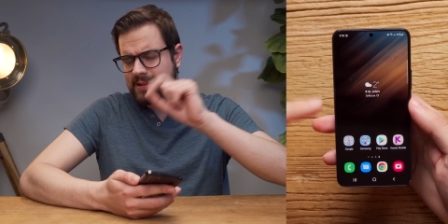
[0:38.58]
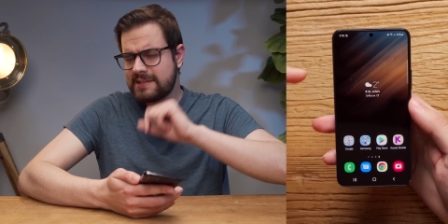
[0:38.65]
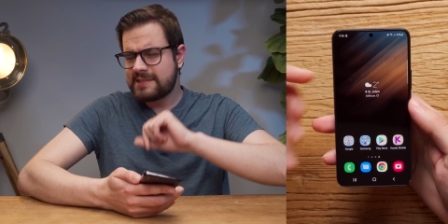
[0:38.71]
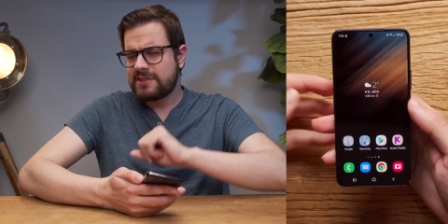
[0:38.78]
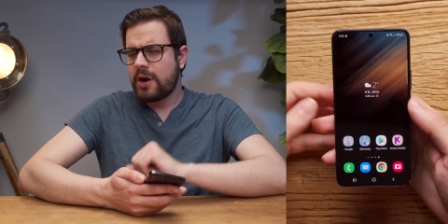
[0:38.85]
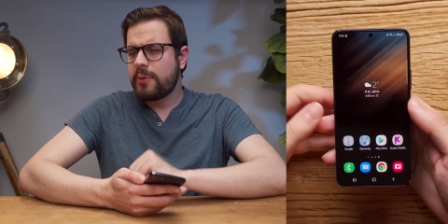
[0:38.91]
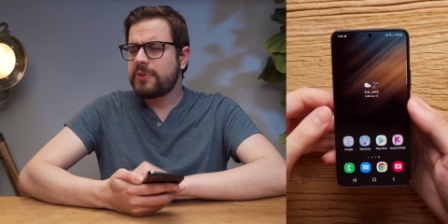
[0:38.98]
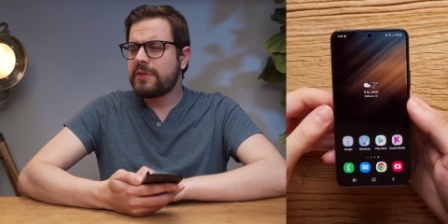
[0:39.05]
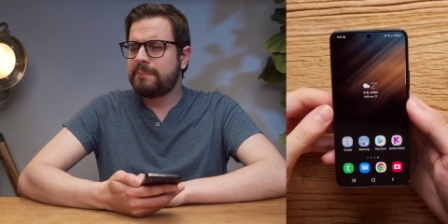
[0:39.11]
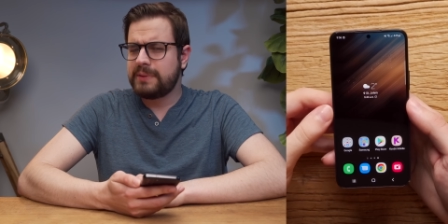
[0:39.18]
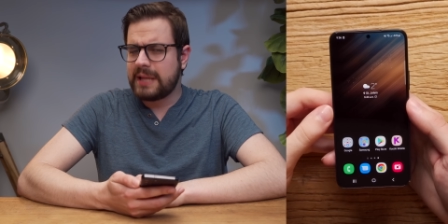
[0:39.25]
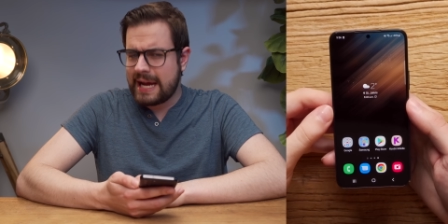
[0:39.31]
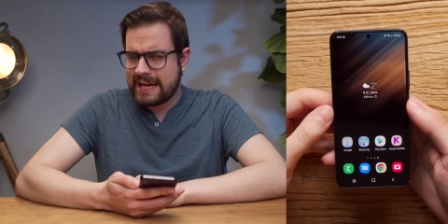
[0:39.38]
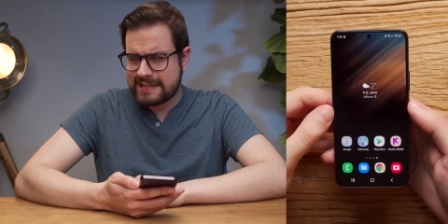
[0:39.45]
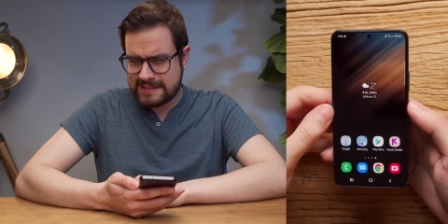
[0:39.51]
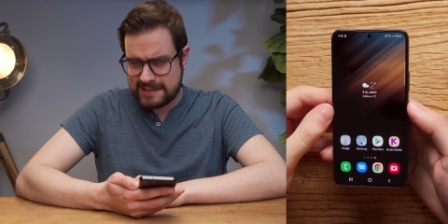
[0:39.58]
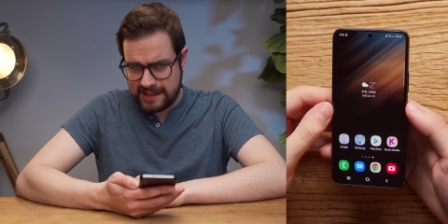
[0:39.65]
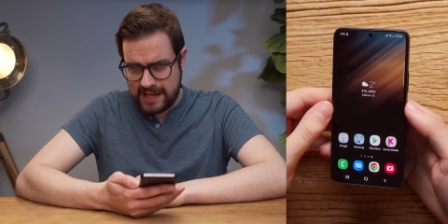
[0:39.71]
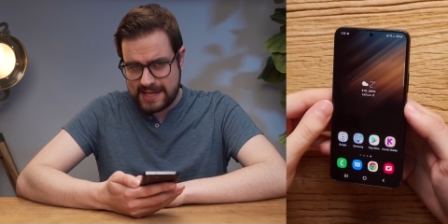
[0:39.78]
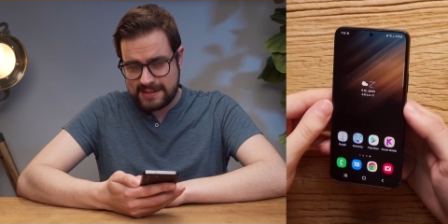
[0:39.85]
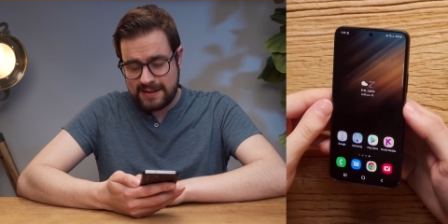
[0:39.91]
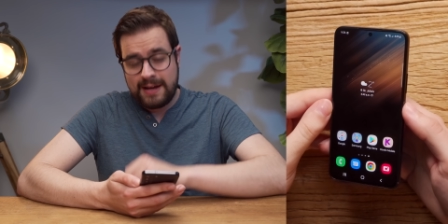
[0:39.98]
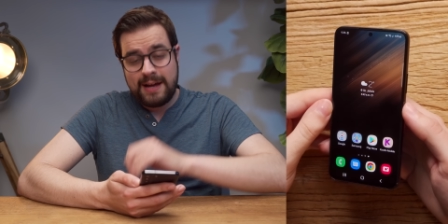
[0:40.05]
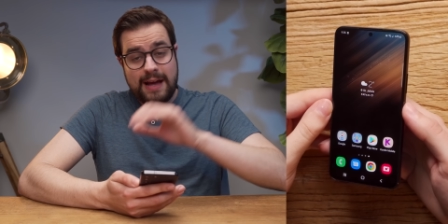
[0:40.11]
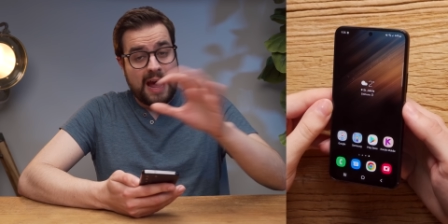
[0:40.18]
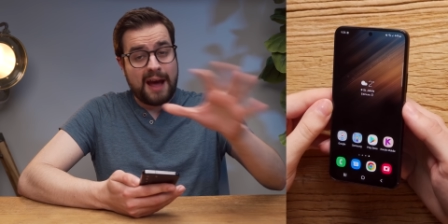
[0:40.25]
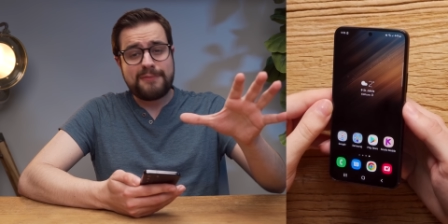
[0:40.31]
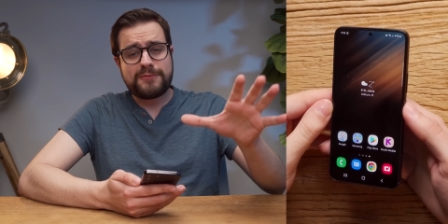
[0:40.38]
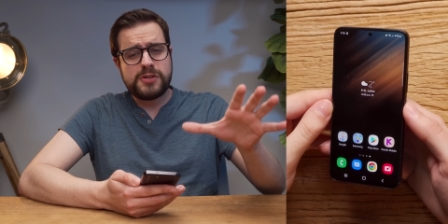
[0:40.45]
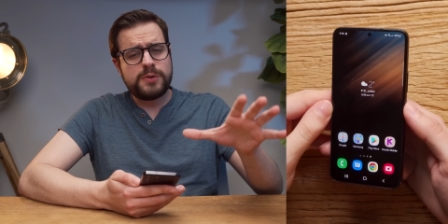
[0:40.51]
let's start with a blank slate.
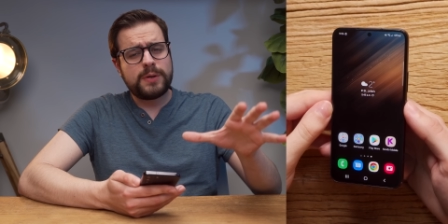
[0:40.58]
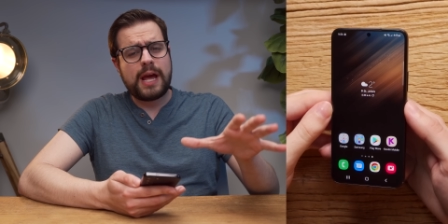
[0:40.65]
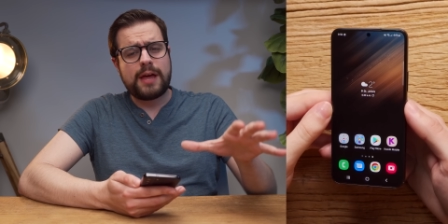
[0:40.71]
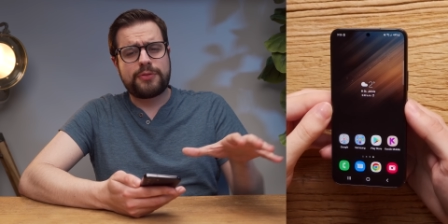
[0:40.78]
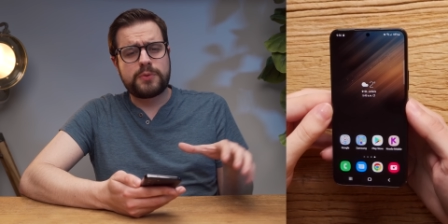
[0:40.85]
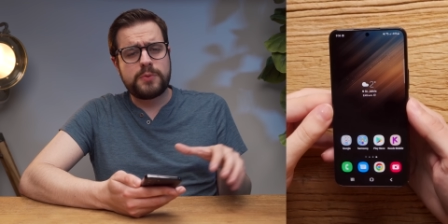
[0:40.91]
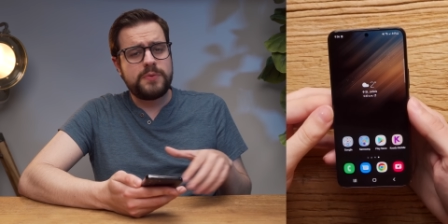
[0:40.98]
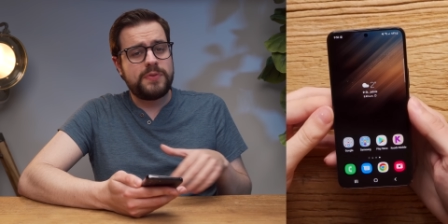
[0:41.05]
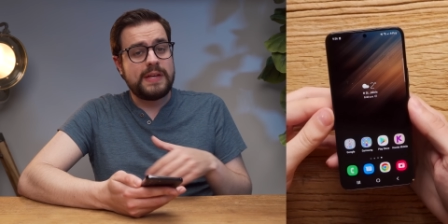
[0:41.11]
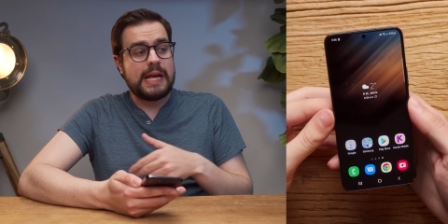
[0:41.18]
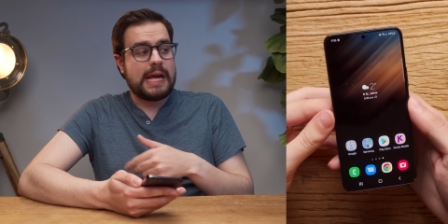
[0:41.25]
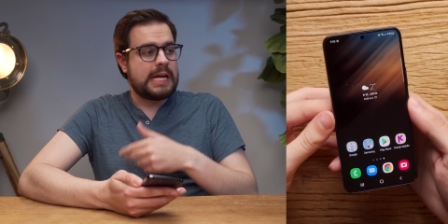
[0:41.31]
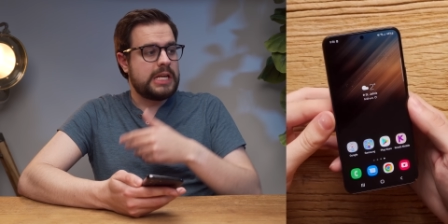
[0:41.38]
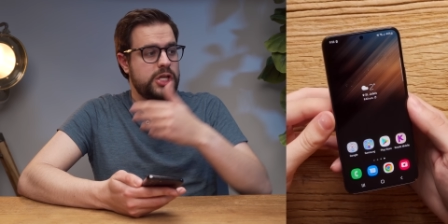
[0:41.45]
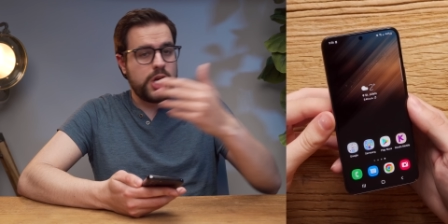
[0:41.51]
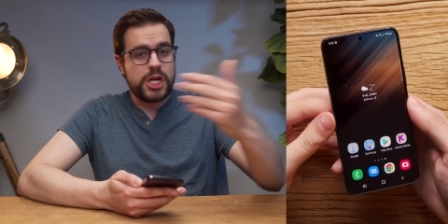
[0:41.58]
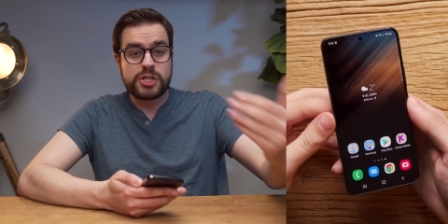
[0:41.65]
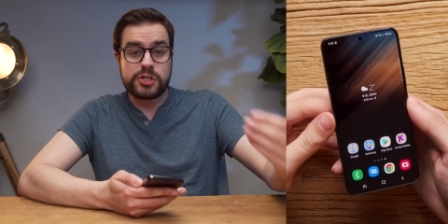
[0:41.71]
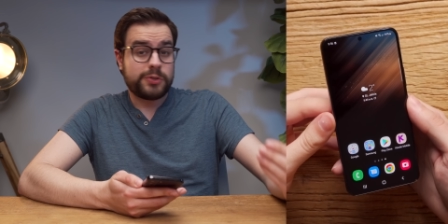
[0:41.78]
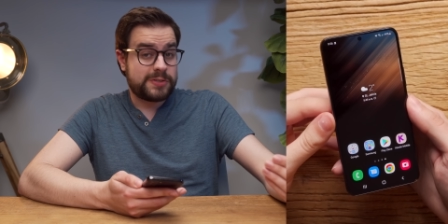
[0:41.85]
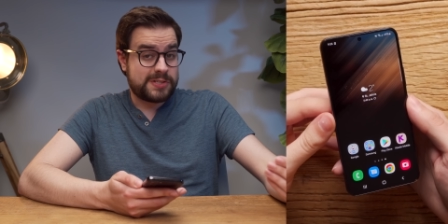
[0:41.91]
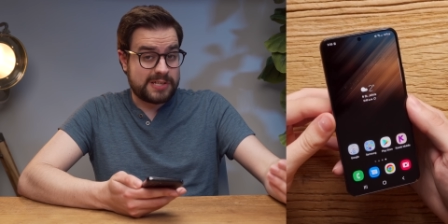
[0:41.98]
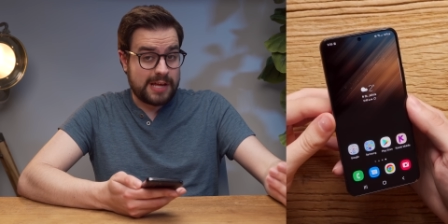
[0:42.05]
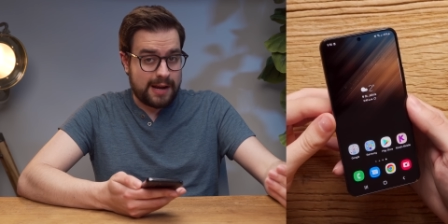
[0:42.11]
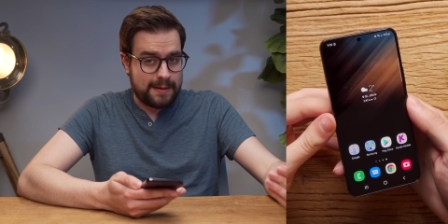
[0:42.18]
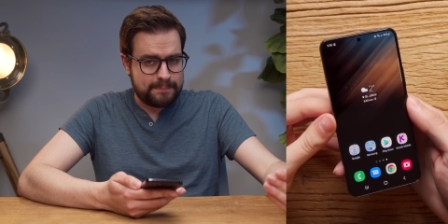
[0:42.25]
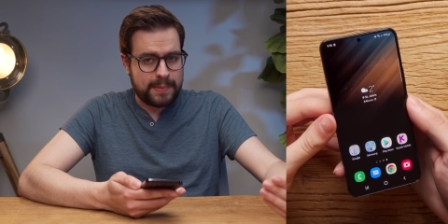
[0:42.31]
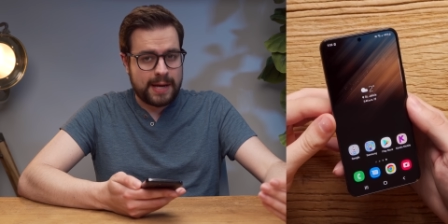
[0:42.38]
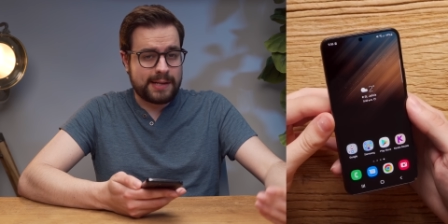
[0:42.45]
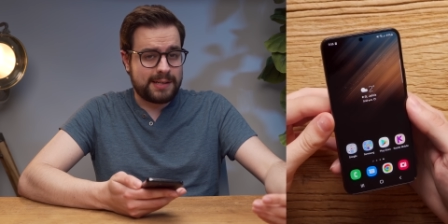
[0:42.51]
After you get through the initial
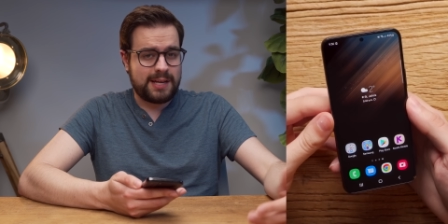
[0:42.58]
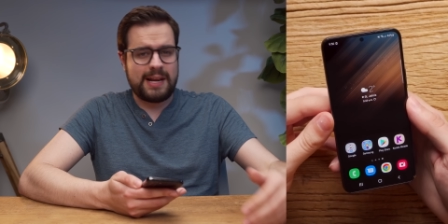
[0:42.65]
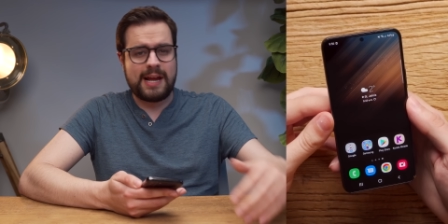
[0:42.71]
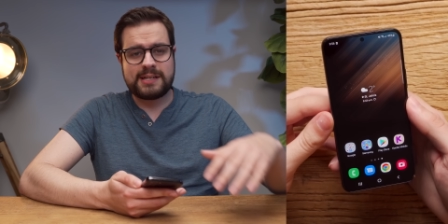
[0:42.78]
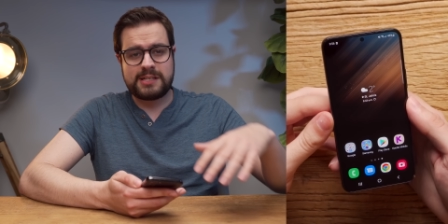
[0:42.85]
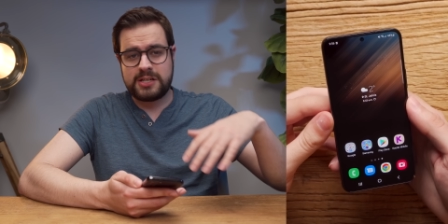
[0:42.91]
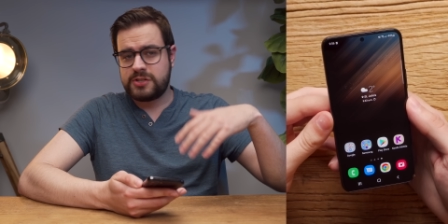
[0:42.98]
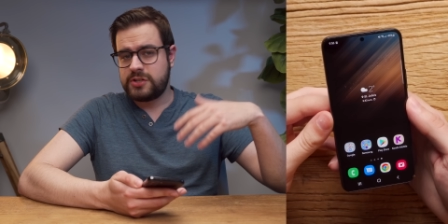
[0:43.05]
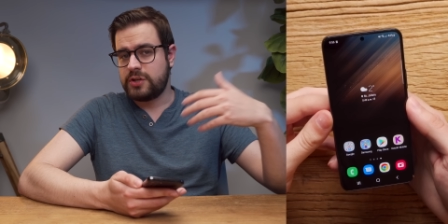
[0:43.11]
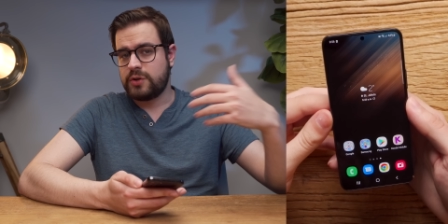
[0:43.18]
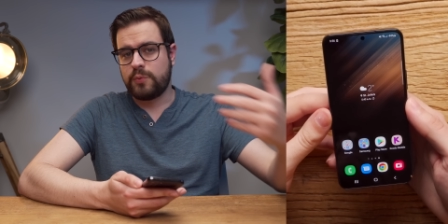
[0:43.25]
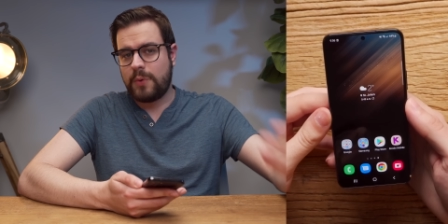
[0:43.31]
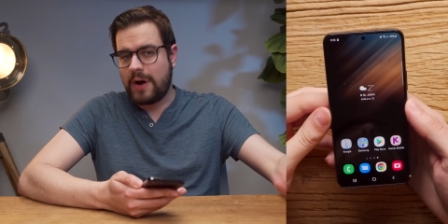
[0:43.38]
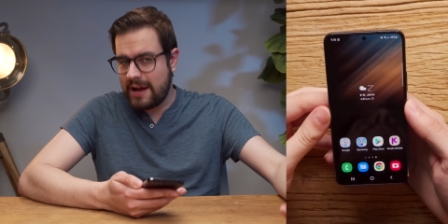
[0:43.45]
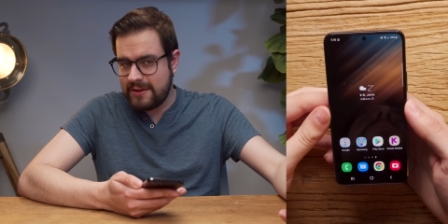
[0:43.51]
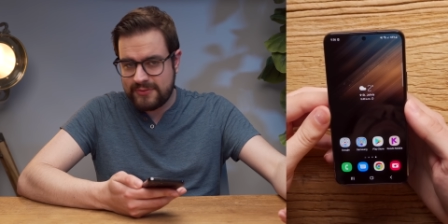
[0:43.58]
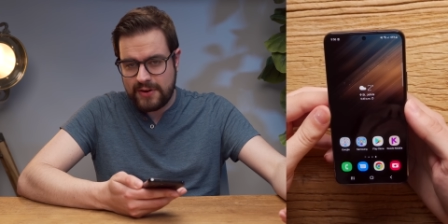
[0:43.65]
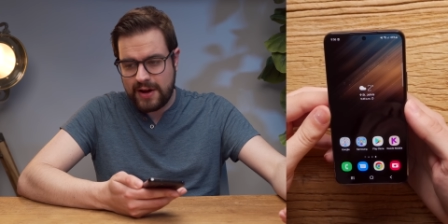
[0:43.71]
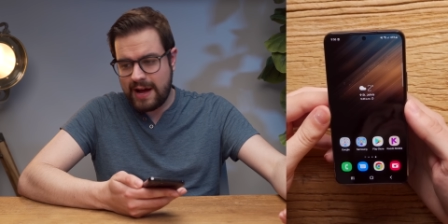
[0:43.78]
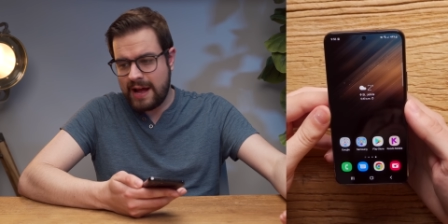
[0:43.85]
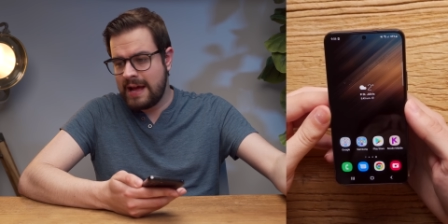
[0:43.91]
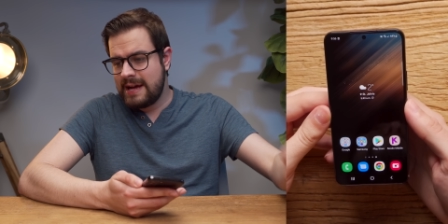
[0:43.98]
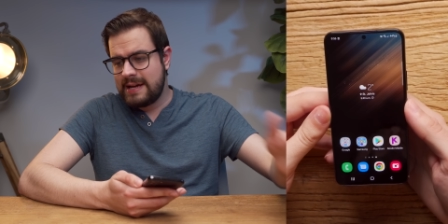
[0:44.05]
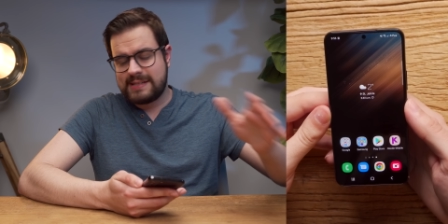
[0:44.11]
setup by connecting to your Wi-Fi,